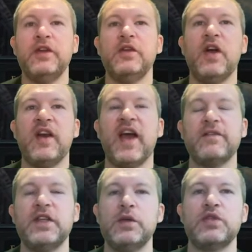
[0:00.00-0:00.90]
You don't
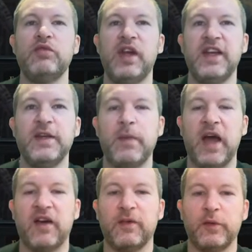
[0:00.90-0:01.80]
have to use a real
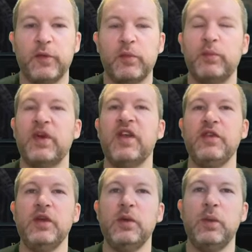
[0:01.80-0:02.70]
email, but
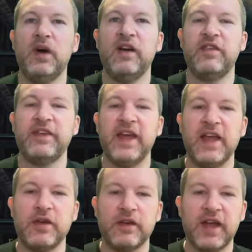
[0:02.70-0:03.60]
if you
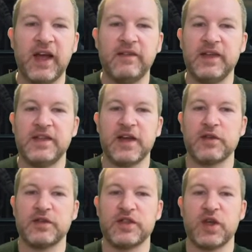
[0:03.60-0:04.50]
forget your account
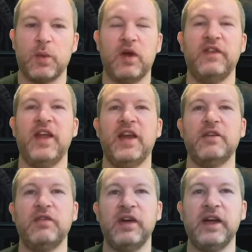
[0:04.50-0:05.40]
details and so on, then
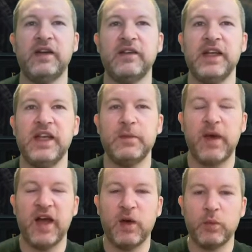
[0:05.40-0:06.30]
a real
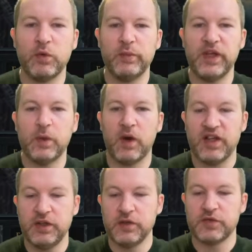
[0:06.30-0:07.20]
email will be
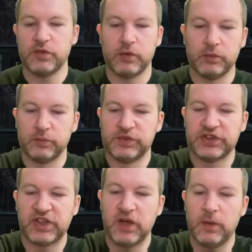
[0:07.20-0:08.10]
quite useful.
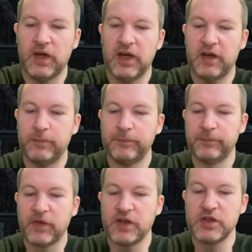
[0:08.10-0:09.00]
So
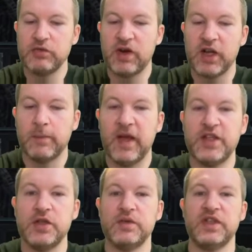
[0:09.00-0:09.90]
I do
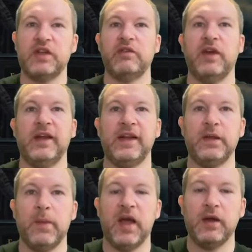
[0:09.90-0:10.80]
recommend using a real
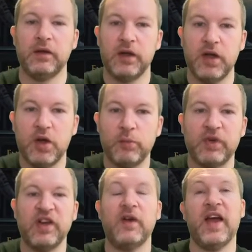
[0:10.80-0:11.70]
email,
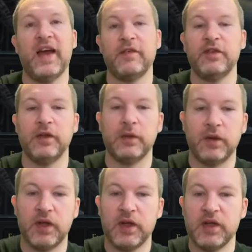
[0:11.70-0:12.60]
but you don't have to.
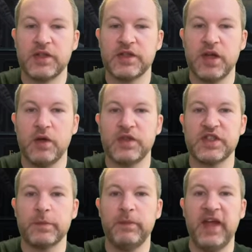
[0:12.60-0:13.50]
So
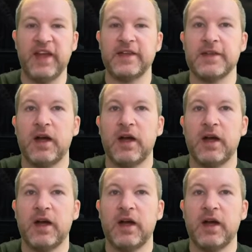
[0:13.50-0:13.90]
submit.